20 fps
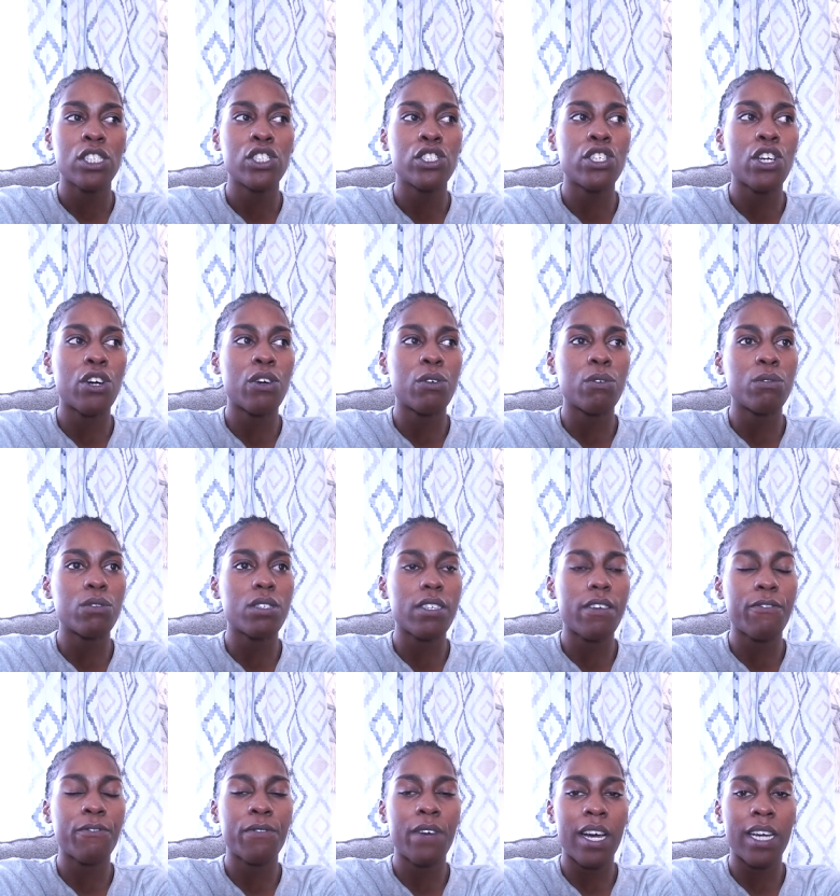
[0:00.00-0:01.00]
don't
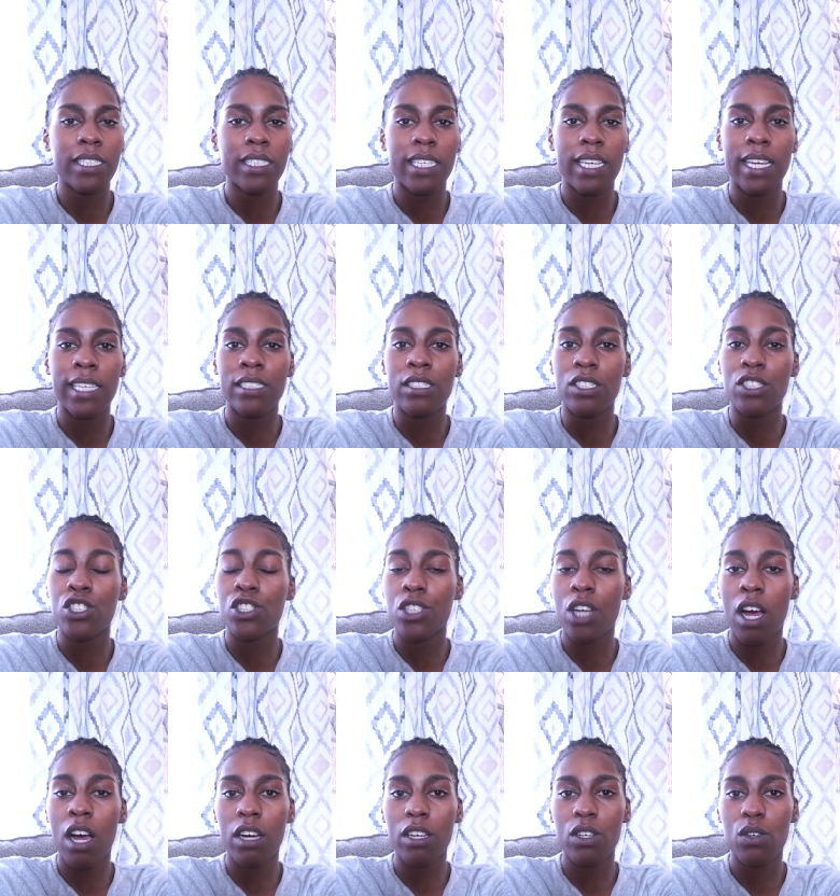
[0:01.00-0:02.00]
find it as a
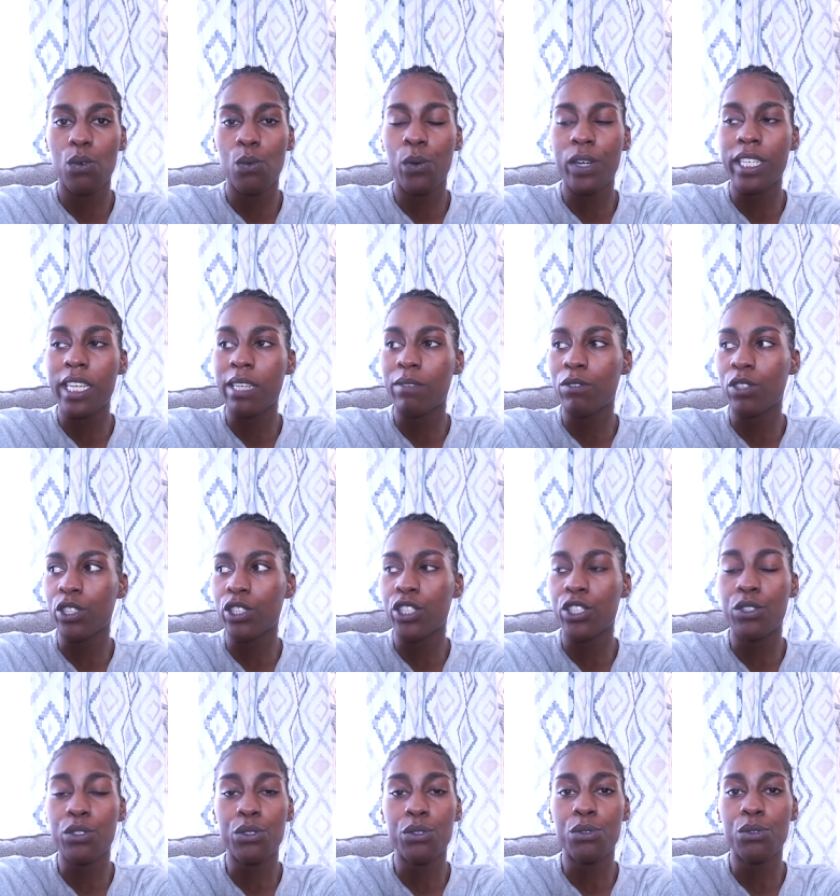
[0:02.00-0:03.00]
shock whenever
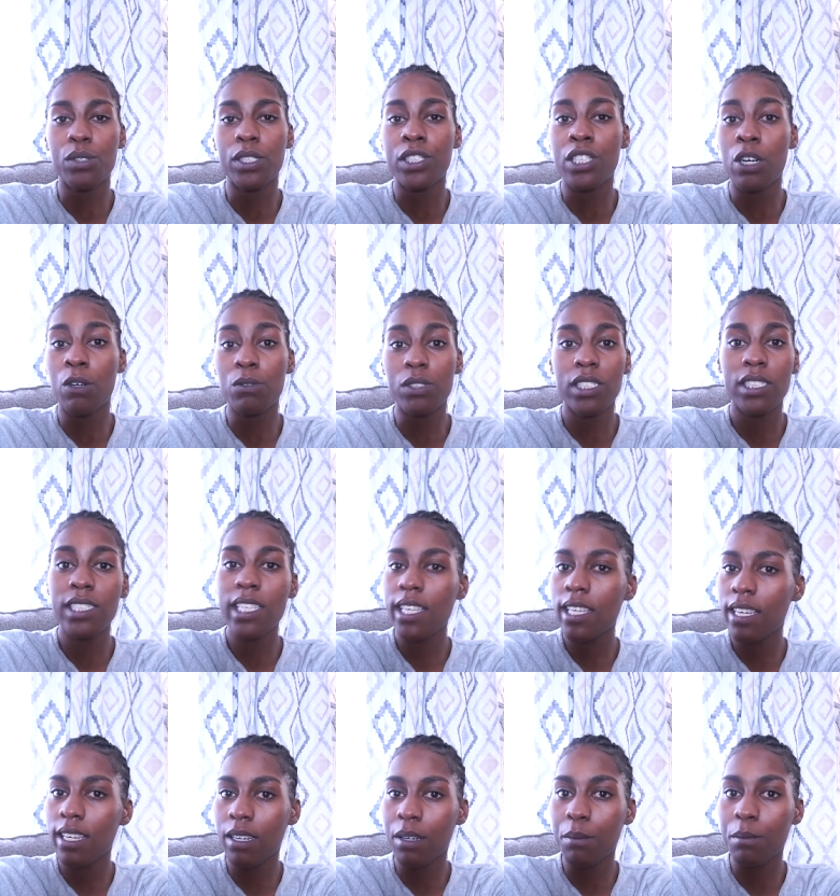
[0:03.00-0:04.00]
you don't see
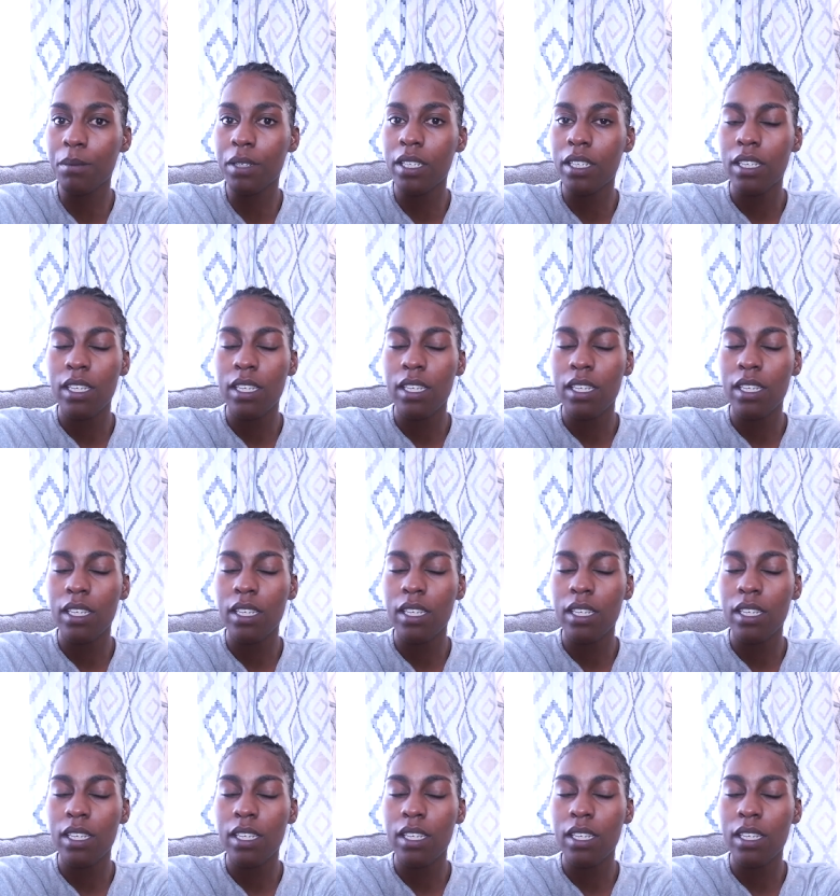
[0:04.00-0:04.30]
him.